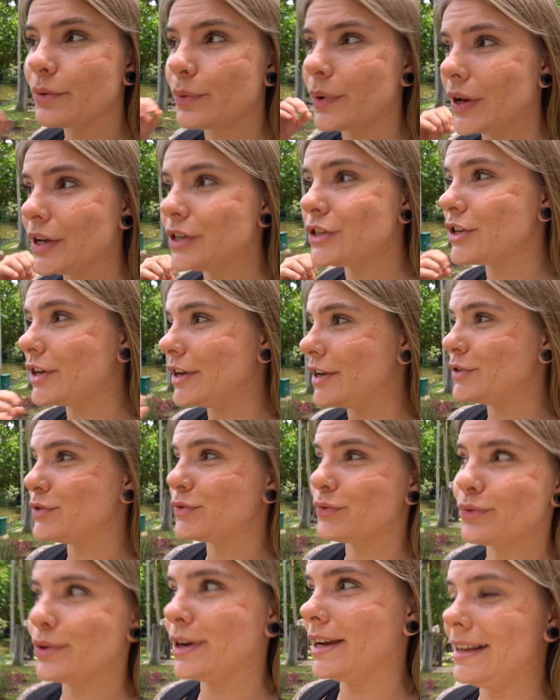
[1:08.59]
which is
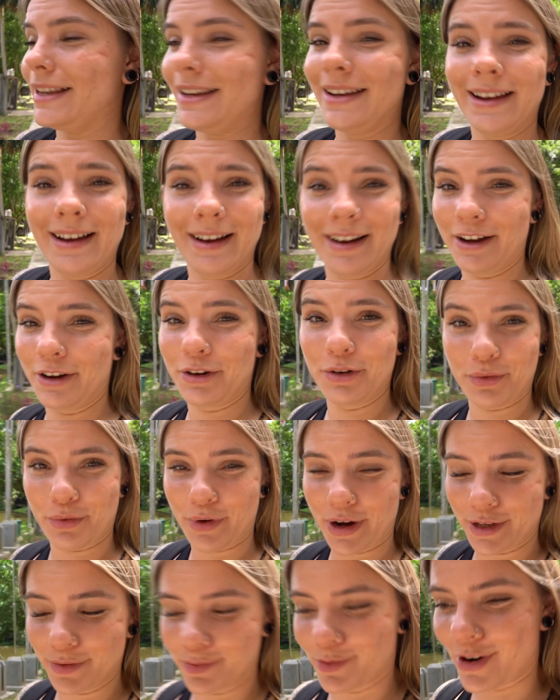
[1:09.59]
really a
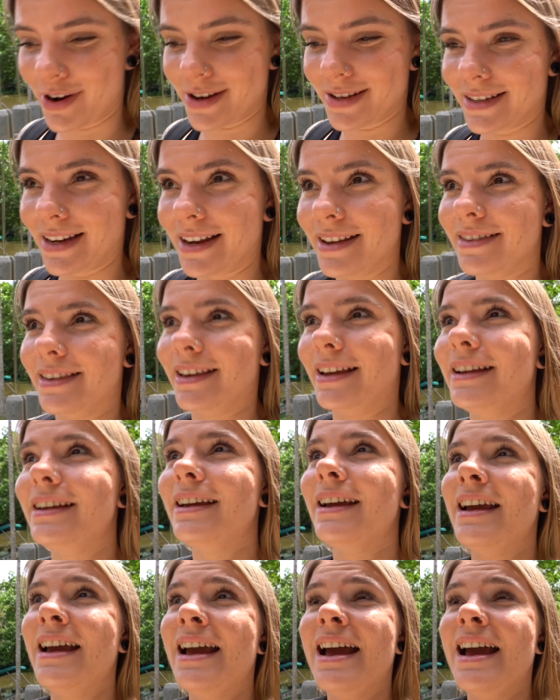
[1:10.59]
great price, I think.